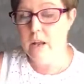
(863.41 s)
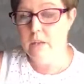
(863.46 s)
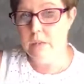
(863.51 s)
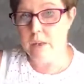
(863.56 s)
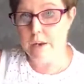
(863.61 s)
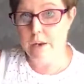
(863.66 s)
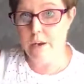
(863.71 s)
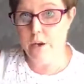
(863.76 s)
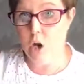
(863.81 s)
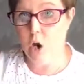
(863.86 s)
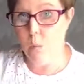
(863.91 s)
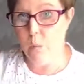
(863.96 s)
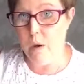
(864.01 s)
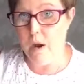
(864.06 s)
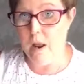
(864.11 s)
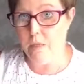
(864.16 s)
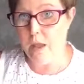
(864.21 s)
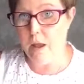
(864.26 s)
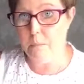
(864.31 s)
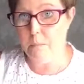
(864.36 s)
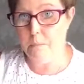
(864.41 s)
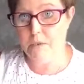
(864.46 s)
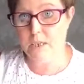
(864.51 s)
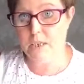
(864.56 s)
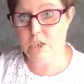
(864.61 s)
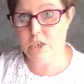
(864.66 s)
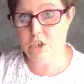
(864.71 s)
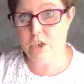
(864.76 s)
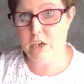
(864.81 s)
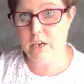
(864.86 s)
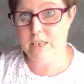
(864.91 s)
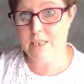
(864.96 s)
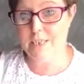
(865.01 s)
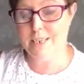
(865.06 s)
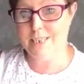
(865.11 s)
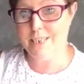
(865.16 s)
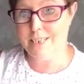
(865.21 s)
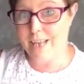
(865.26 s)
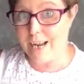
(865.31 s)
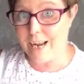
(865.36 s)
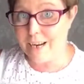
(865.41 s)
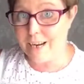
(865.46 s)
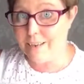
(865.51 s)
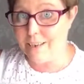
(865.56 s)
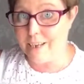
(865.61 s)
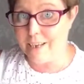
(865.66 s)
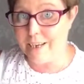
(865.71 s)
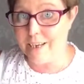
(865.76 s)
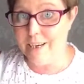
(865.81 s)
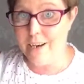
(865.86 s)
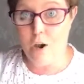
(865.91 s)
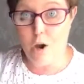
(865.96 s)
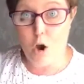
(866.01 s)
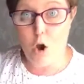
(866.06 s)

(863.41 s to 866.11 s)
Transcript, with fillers: then you know where that position is exactly